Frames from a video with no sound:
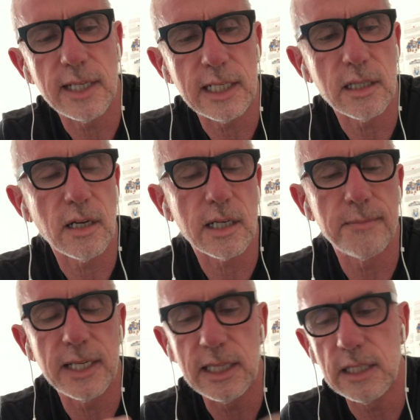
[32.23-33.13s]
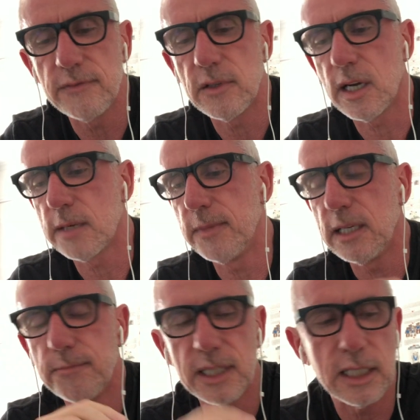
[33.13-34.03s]
eat like me, live like me,
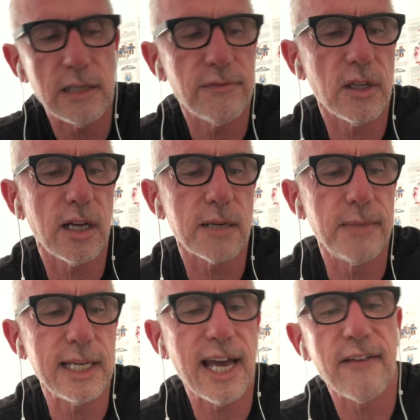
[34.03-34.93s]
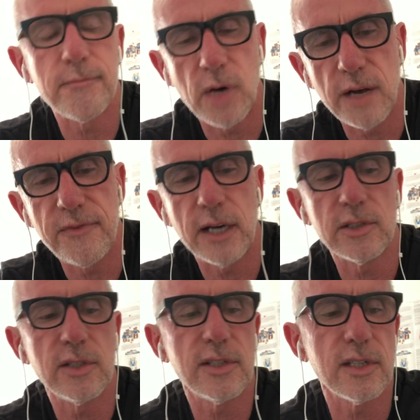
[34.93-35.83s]
believe like me, have my
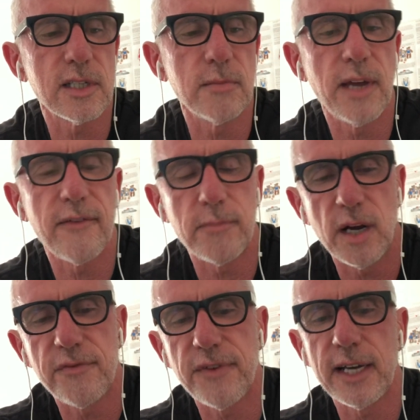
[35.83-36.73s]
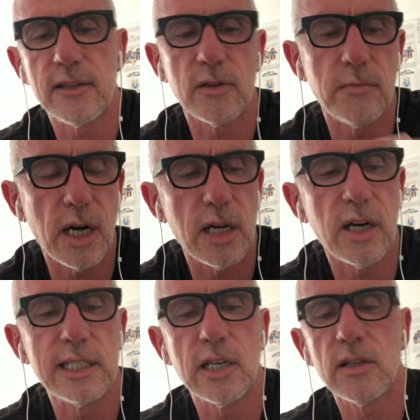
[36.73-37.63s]
value system, have my faith or my
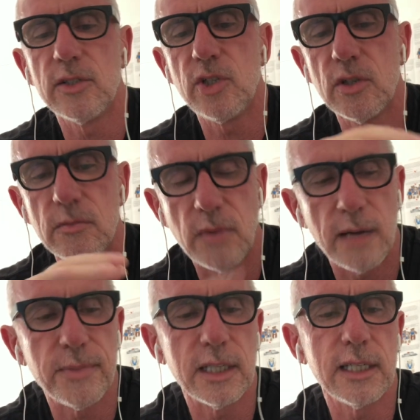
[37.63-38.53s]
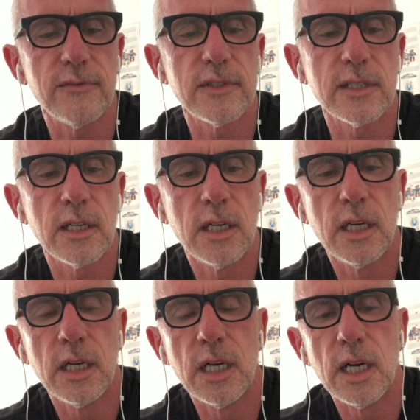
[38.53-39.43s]
ideology or my beliefs,
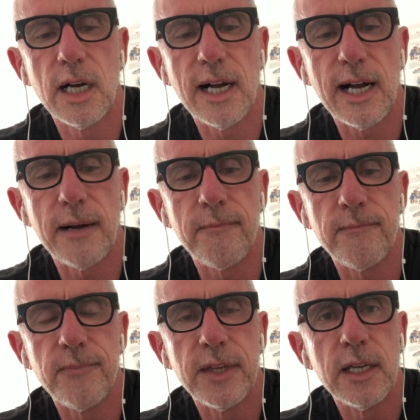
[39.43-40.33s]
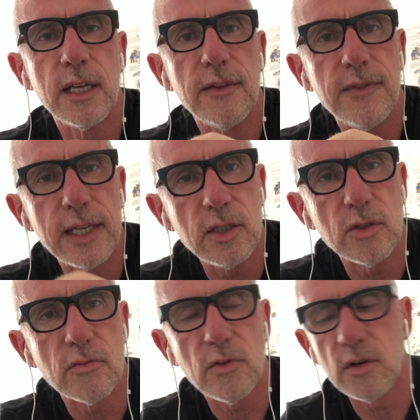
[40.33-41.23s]
then
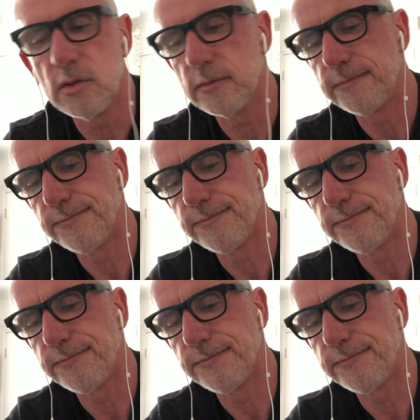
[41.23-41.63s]
you're wrong.